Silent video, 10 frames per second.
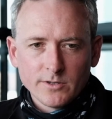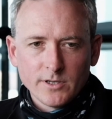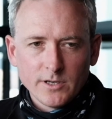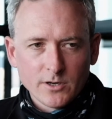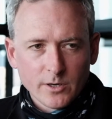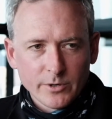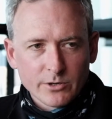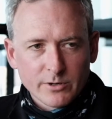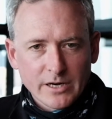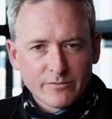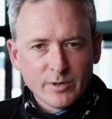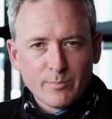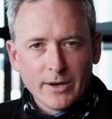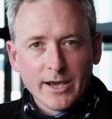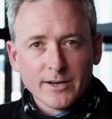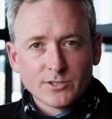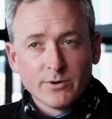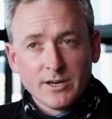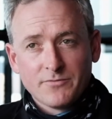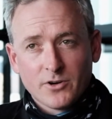on the economic recovery plan, it's
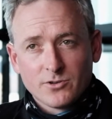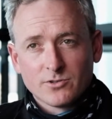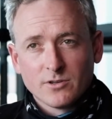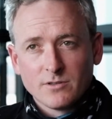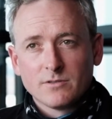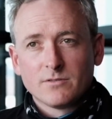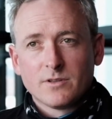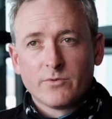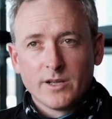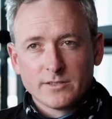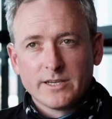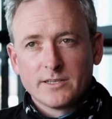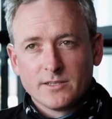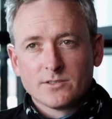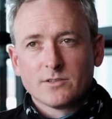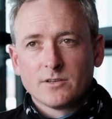really focused on the rail sectors.